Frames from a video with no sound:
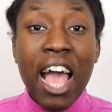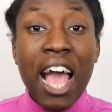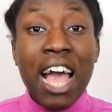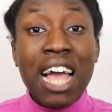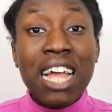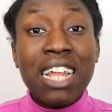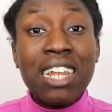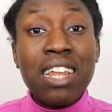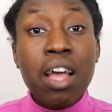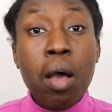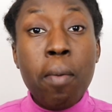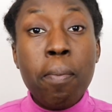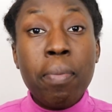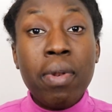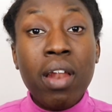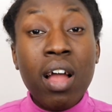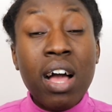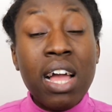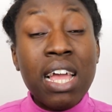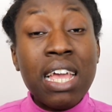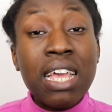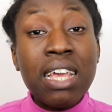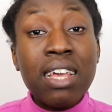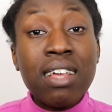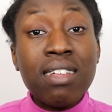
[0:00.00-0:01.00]
and
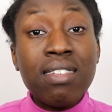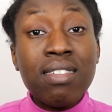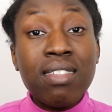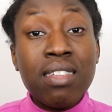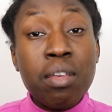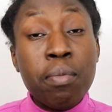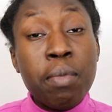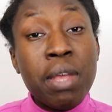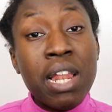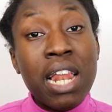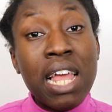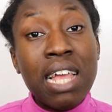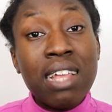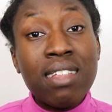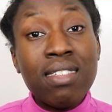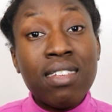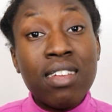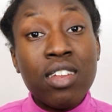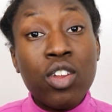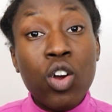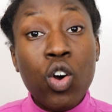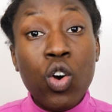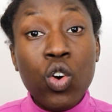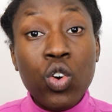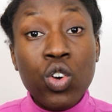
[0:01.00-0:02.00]
applying
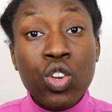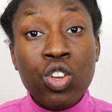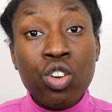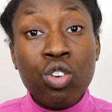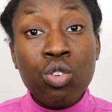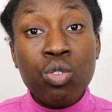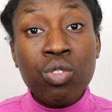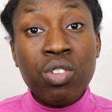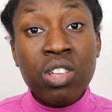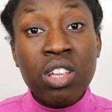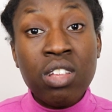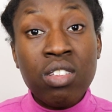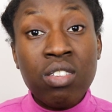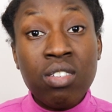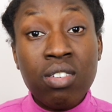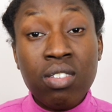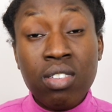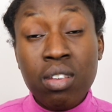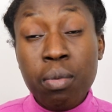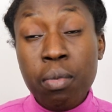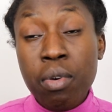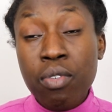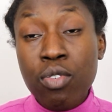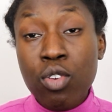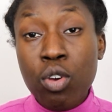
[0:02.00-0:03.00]
stimulating oils into
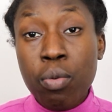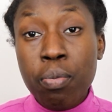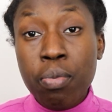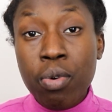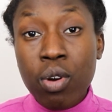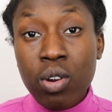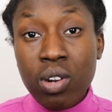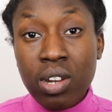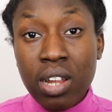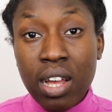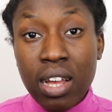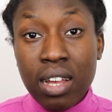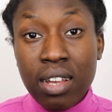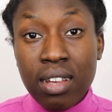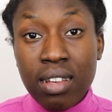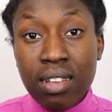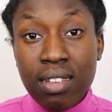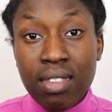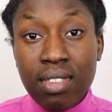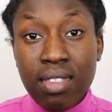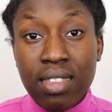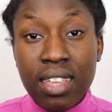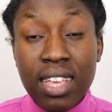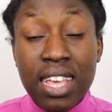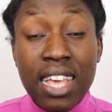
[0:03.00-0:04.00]
some of your
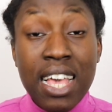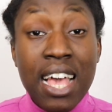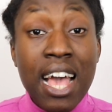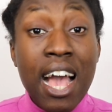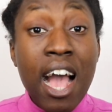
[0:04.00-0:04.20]
products,